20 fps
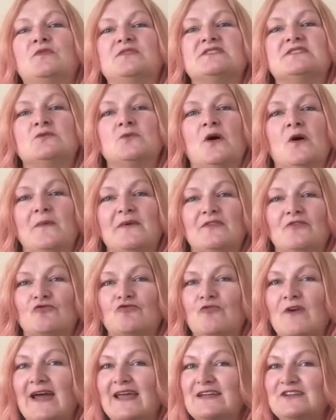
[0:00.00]
want to work with a
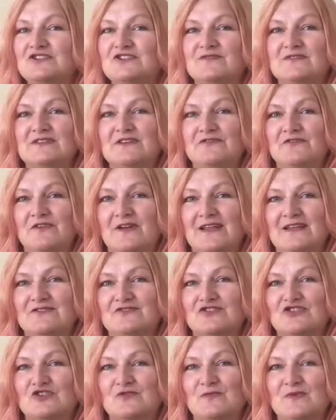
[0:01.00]
range of different
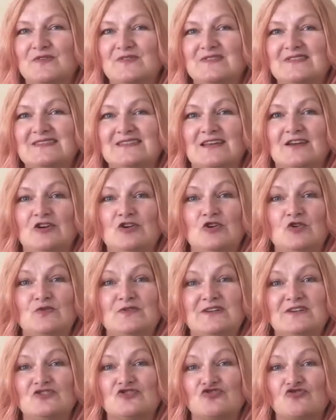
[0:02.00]
instruments,
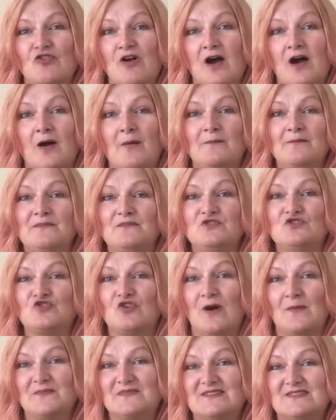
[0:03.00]
including drum,
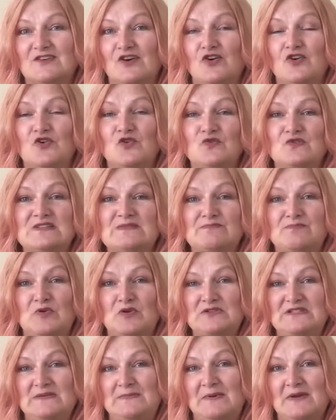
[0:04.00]
drum circles,
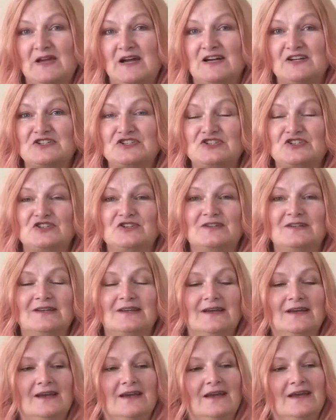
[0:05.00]
body percussion,
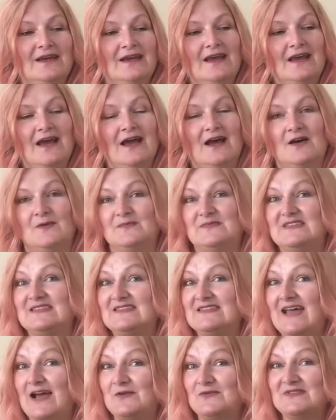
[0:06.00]
um,
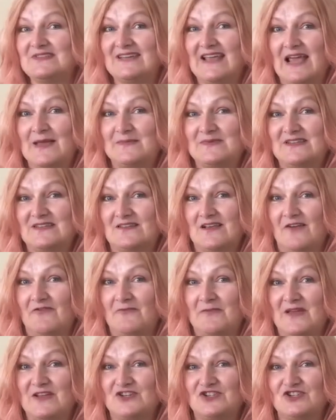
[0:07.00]
soundscapes, as I've
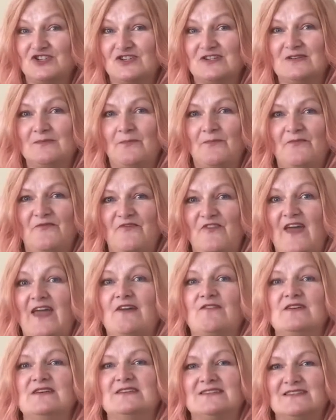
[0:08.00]
mentioned,
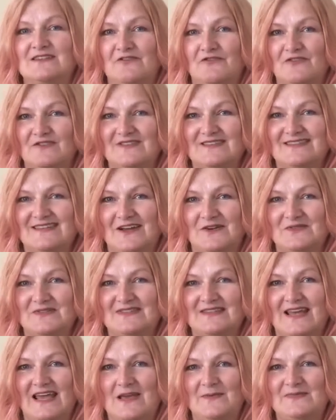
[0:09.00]
various different
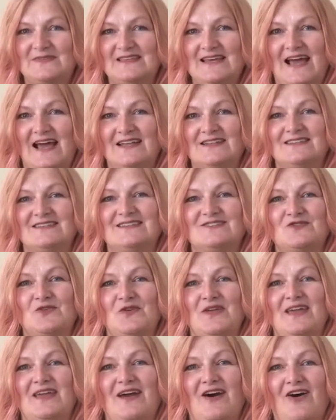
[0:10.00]
soundscapes and
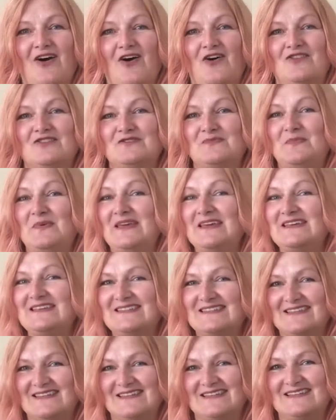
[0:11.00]
sonic art
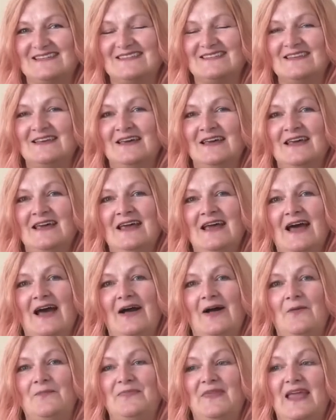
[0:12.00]
pieces
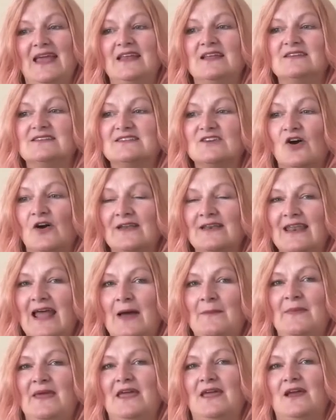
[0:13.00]
um, in a
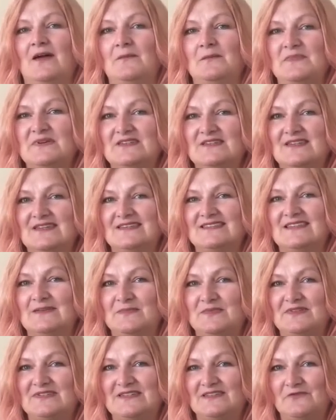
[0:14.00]
dynamic and
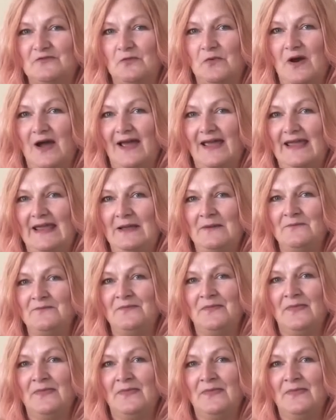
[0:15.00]
participative way.